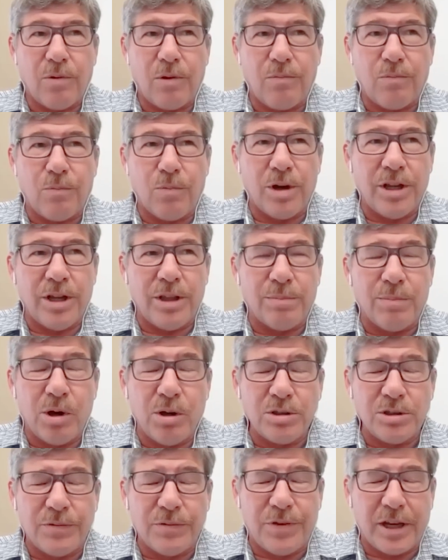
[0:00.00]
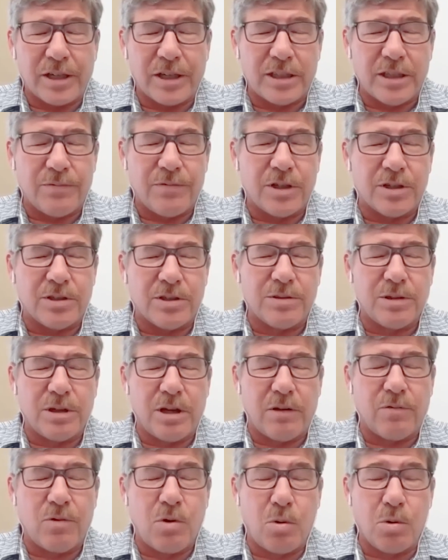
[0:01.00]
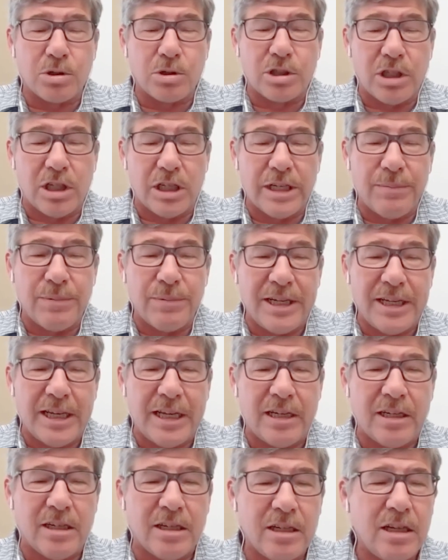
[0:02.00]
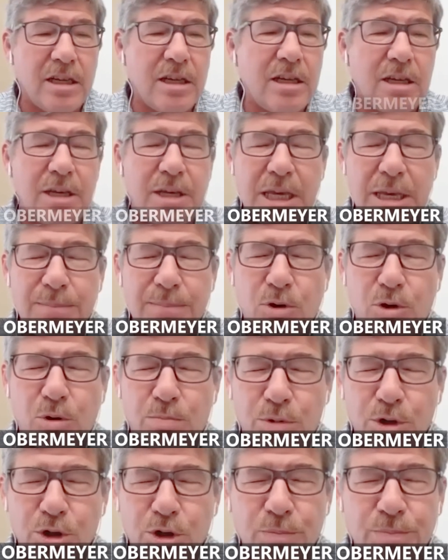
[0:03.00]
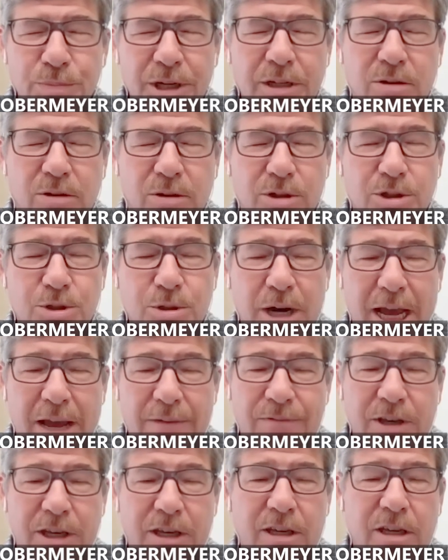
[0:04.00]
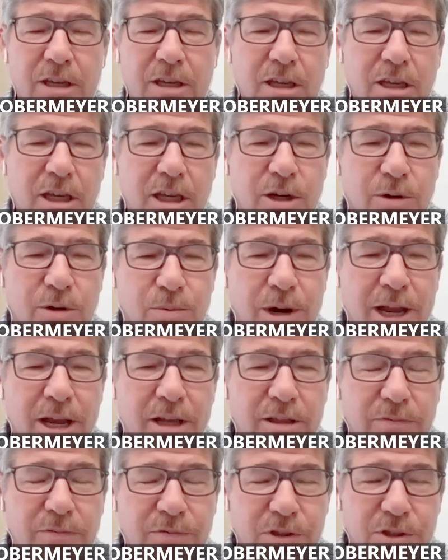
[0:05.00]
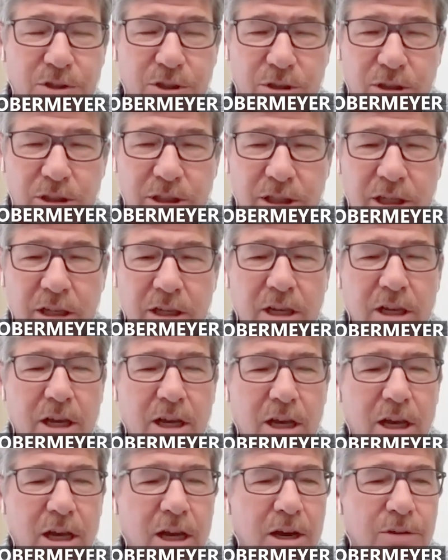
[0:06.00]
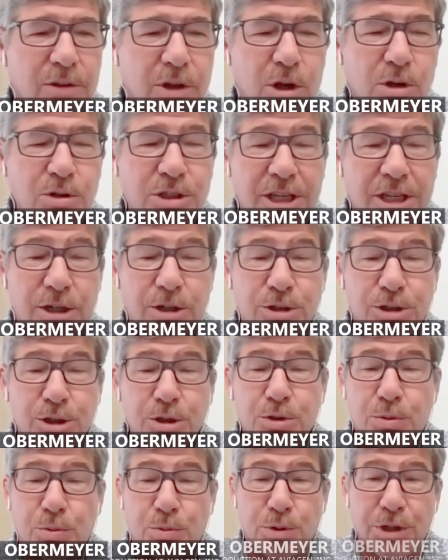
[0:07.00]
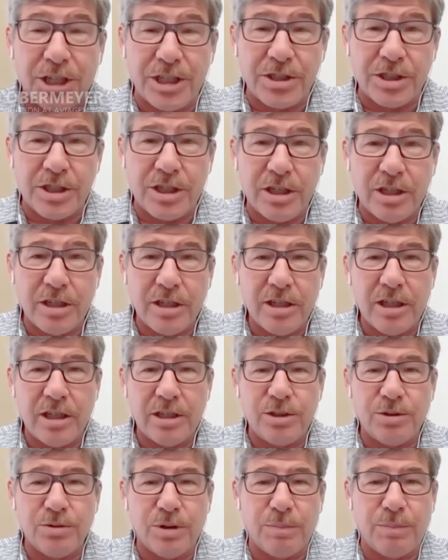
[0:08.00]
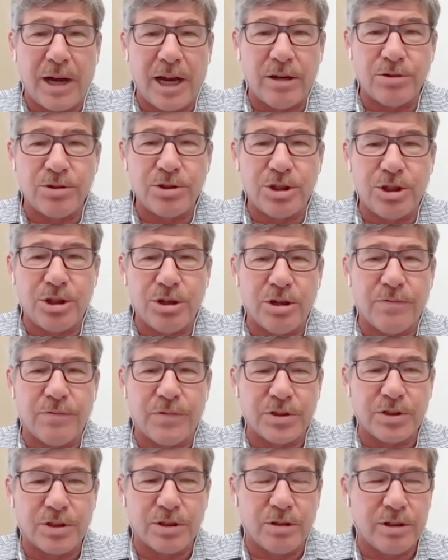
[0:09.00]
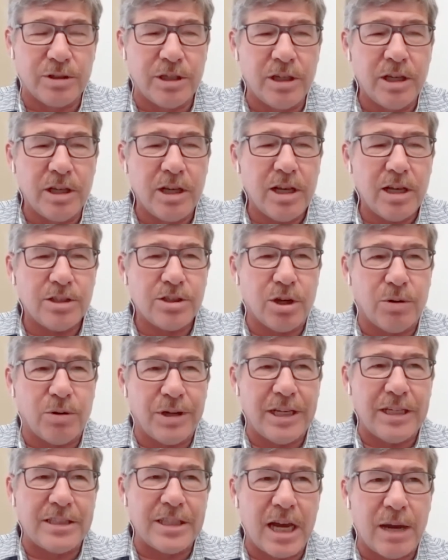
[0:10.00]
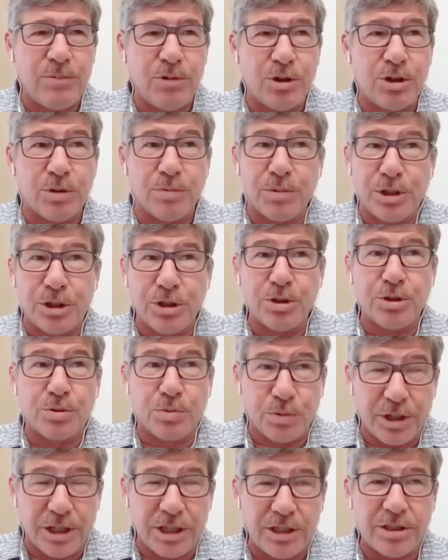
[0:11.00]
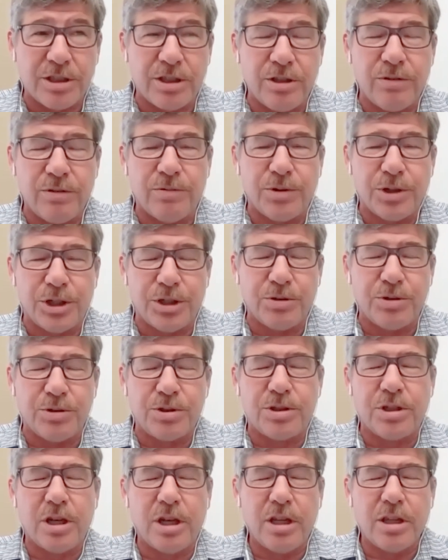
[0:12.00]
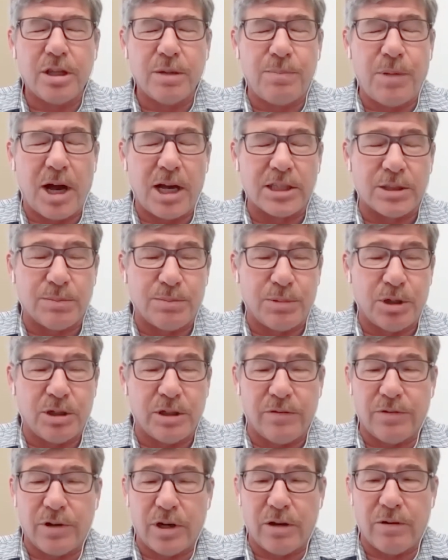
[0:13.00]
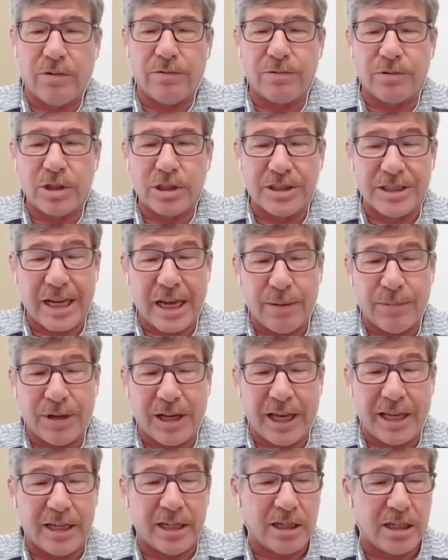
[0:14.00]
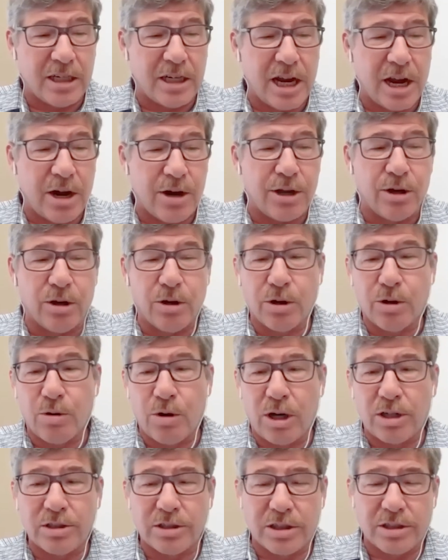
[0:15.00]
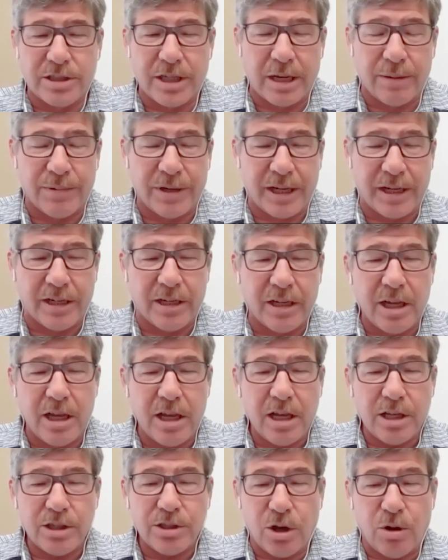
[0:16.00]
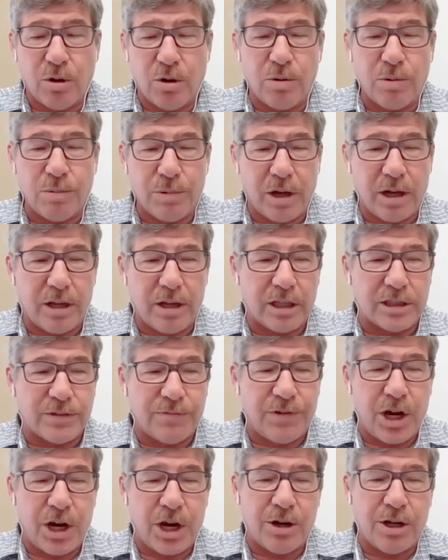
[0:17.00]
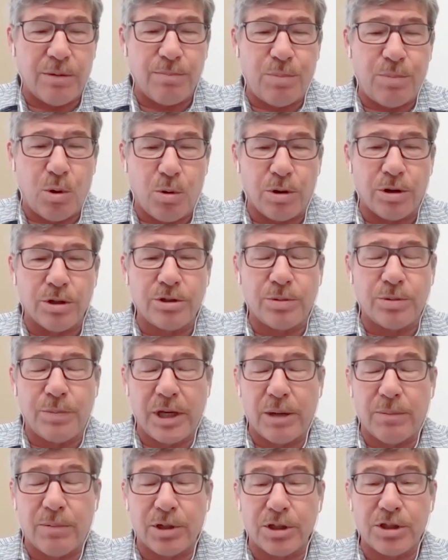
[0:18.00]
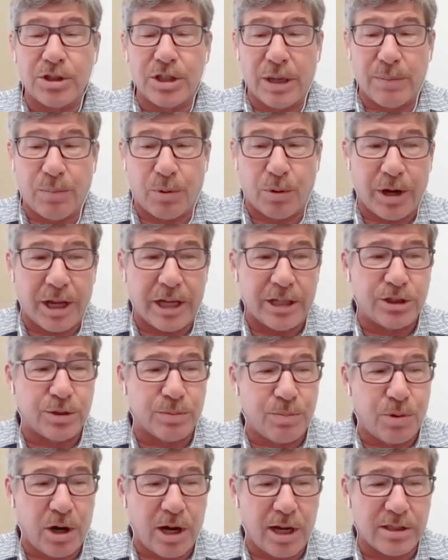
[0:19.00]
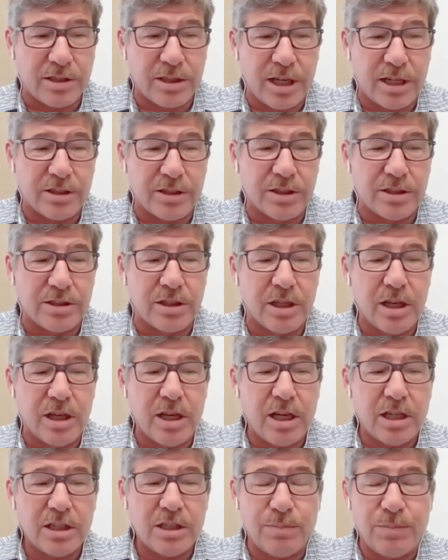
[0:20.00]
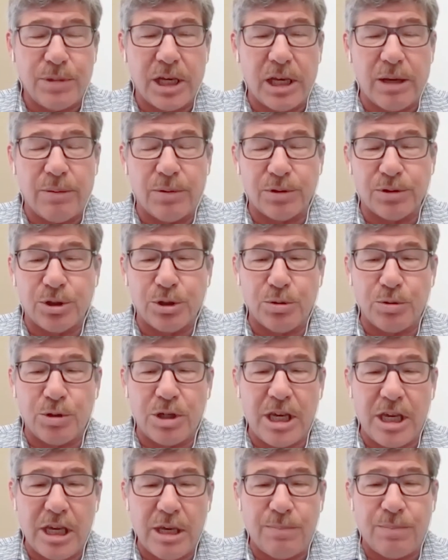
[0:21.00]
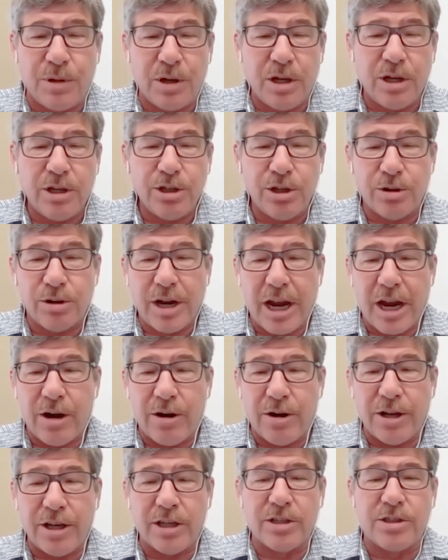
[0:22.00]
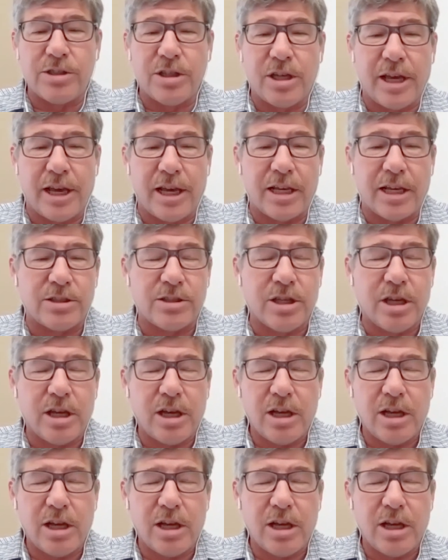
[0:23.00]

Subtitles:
One of the most effective is, of course, limiting people movement or traffic in and around the facility. Those introduce risk into a biosecure facility. So anytime you can reduce risk, you reduce the possibility of contaminating an area or cross-contaminating. So it's very important to be able to separate your processes, to be able to keep your areas as